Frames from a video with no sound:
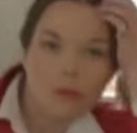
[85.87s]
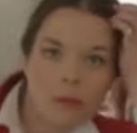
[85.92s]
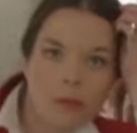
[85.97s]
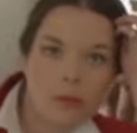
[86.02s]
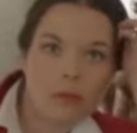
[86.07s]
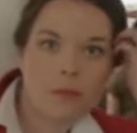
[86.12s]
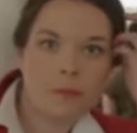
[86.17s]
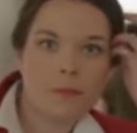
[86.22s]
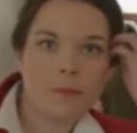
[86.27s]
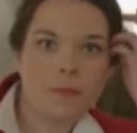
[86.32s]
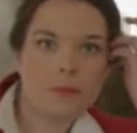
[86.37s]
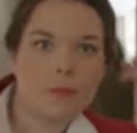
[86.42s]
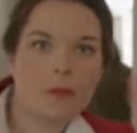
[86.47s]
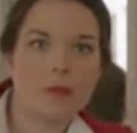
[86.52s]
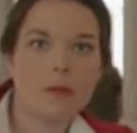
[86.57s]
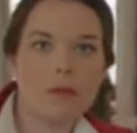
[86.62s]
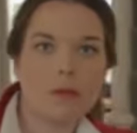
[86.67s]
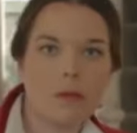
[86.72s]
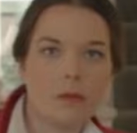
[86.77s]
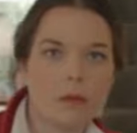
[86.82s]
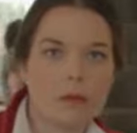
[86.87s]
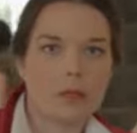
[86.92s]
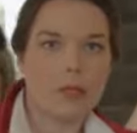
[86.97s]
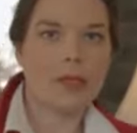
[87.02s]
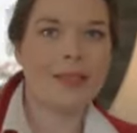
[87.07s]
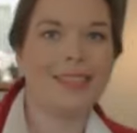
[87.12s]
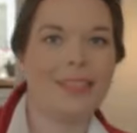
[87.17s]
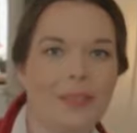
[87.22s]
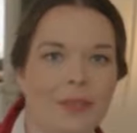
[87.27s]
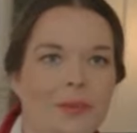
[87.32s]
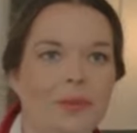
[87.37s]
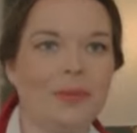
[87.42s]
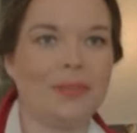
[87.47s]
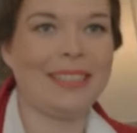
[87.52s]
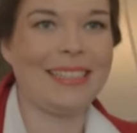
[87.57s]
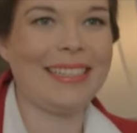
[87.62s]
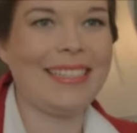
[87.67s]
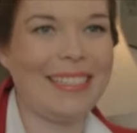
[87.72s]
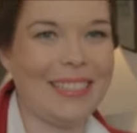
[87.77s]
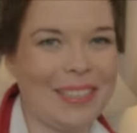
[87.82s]
UK, but you may not recognise
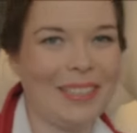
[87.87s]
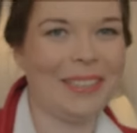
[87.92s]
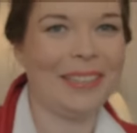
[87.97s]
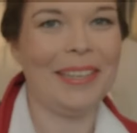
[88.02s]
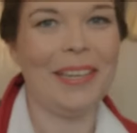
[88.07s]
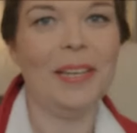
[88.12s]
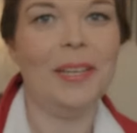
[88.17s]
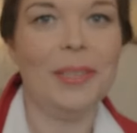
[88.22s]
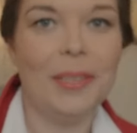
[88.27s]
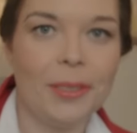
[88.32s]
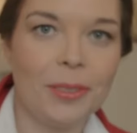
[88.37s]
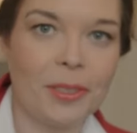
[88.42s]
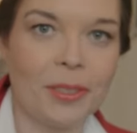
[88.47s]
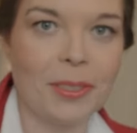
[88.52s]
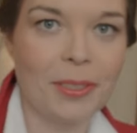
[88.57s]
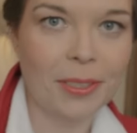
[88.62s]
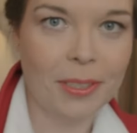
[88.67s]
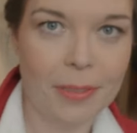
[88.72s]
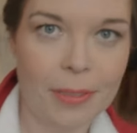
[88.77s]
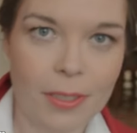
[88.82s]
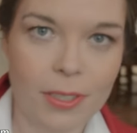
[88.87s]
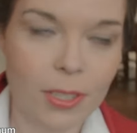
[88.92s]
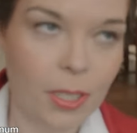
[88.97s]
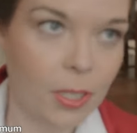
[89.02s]
her if you passed her in the street.